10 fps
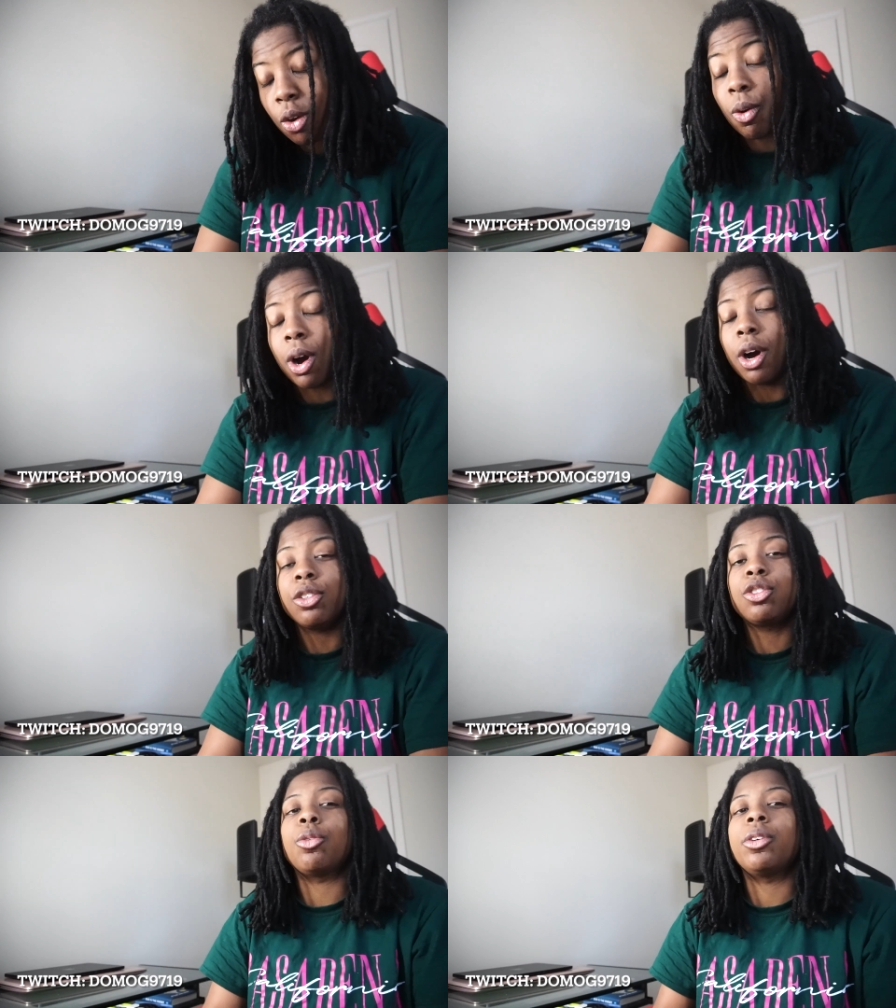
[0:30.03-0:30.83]
while
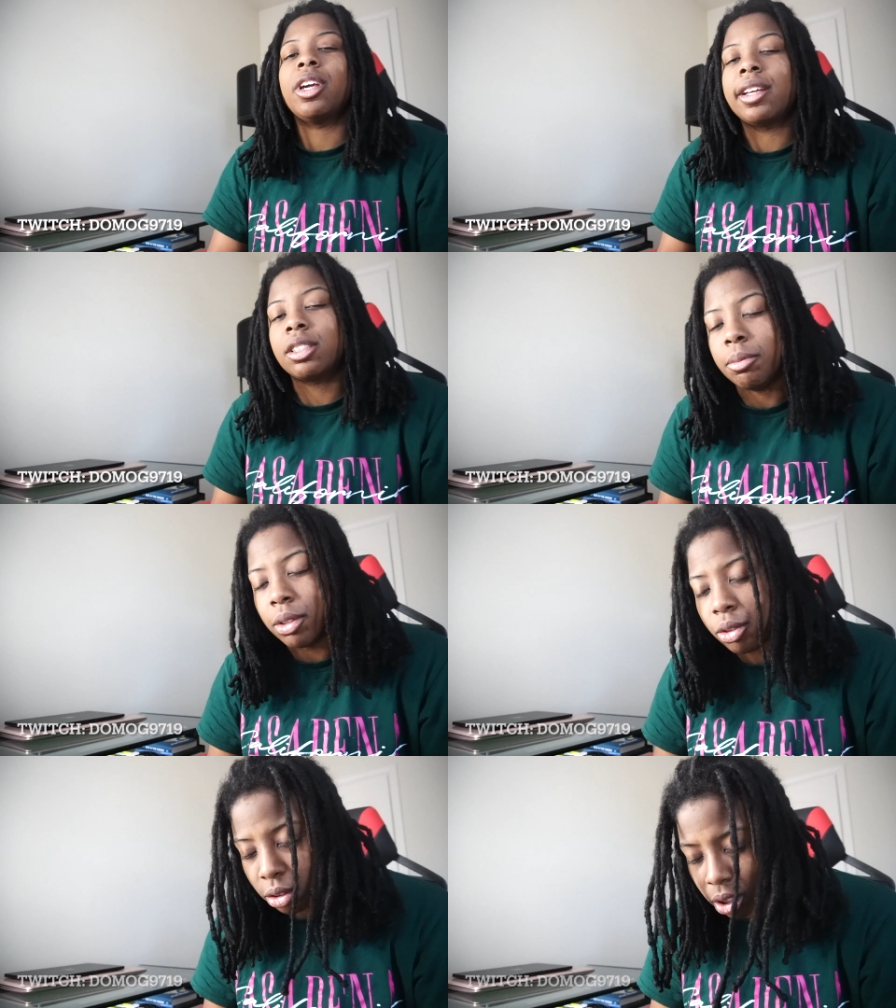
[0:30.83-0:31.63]
also react to
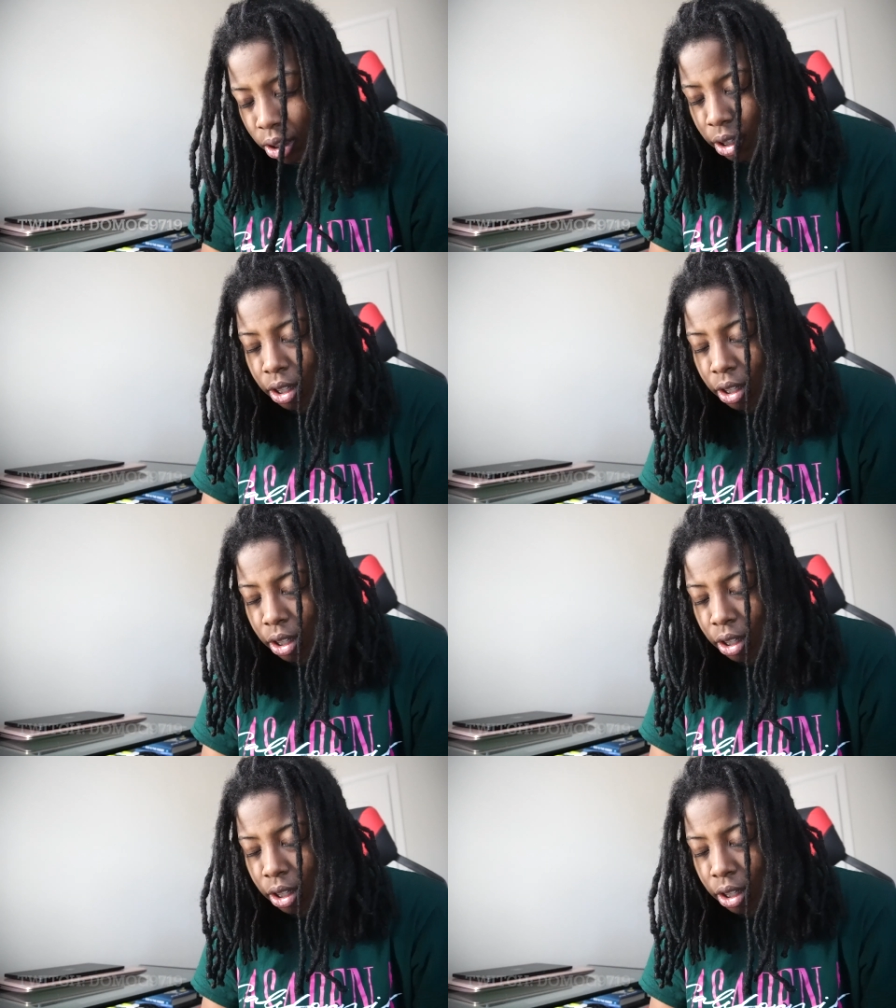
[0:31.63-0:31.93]
music.